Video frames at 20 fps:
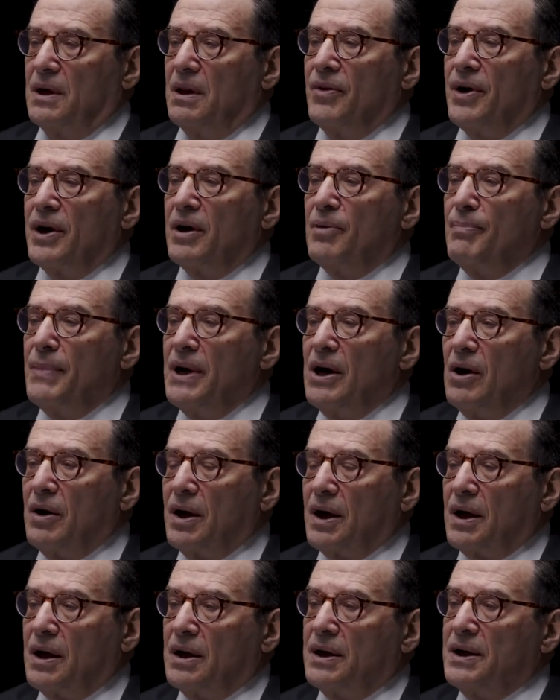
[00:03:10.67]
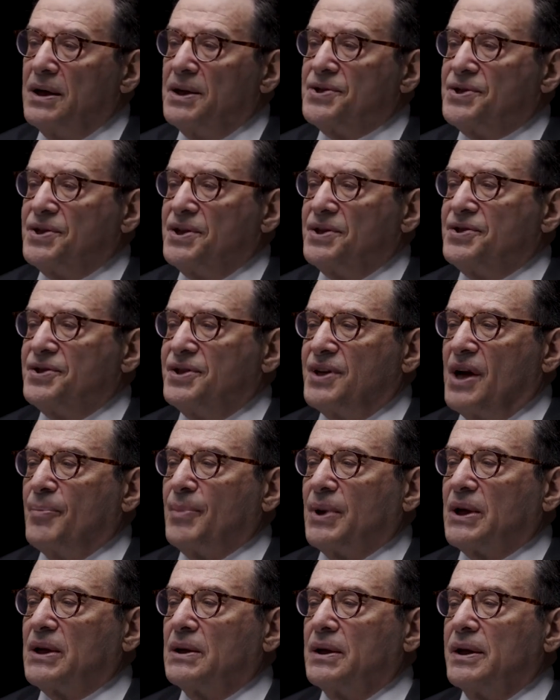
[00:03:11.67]
that America is
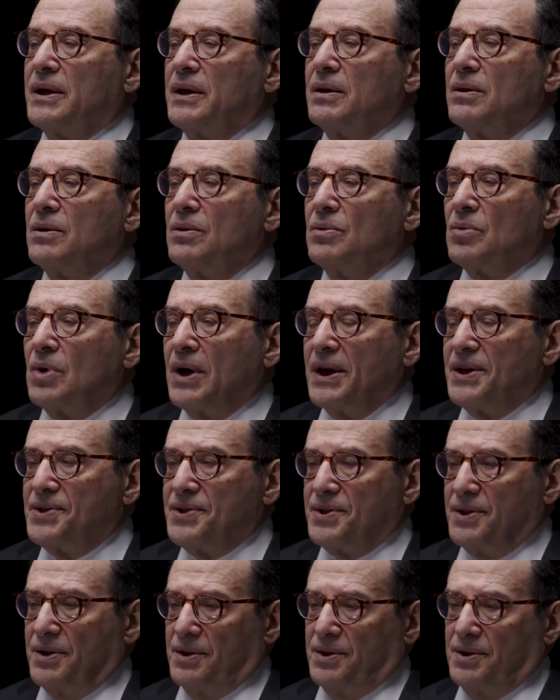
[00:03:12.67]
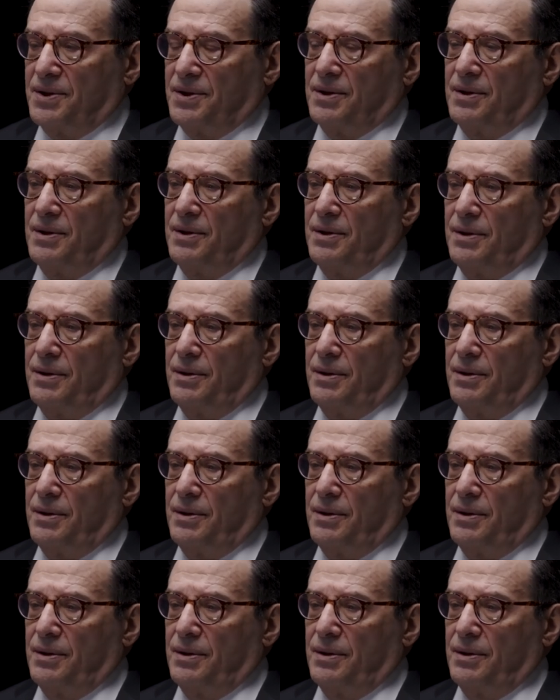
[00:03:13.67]
systemically racist.